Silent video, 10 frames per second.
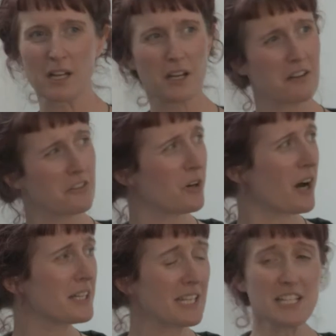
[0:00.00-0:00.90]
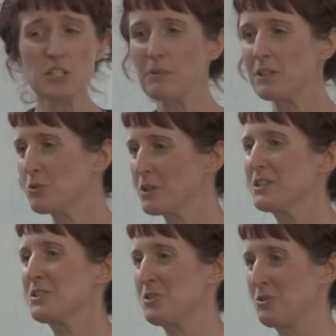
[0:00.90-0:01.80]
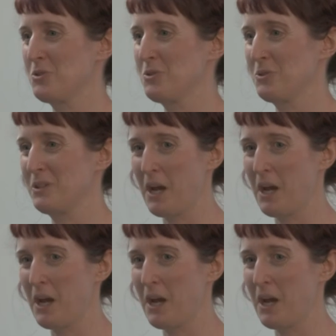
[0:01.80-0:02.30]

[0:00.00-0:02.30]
and I thought I need to be talking to